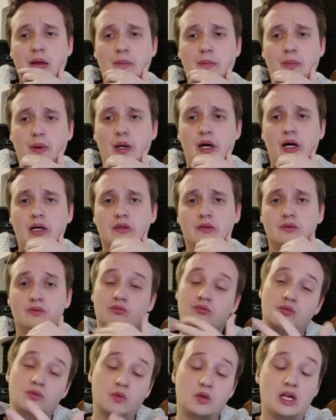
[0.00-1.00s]
But,
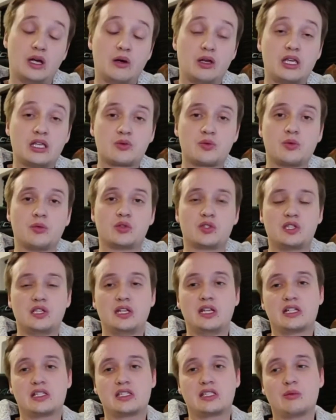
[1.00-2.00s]
yeah, I guess we will see
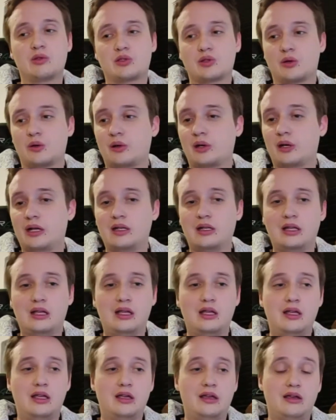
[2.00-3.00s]
next episode, right?
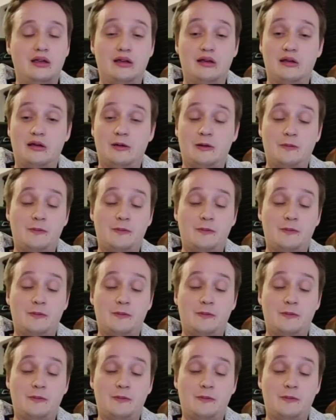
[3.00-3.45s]
Um,